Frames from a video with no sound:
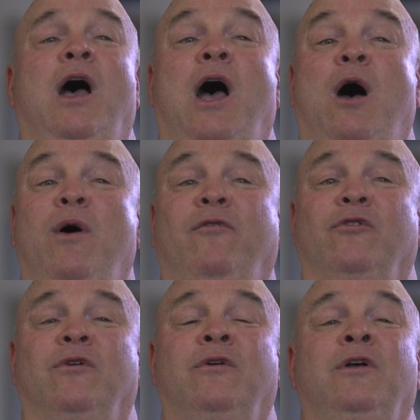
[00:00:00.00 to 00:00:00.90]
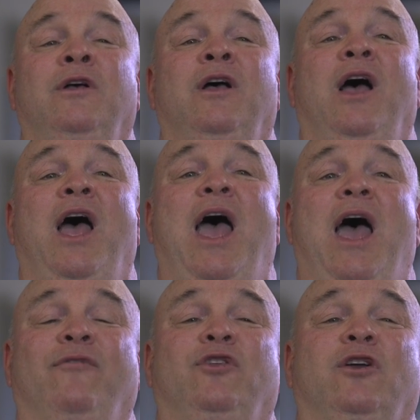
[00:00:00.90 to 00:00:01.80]
However,
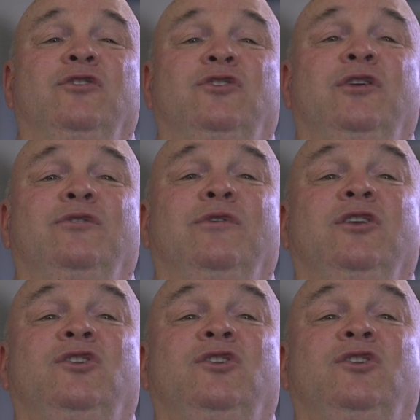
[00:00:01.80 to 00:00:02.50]
after considering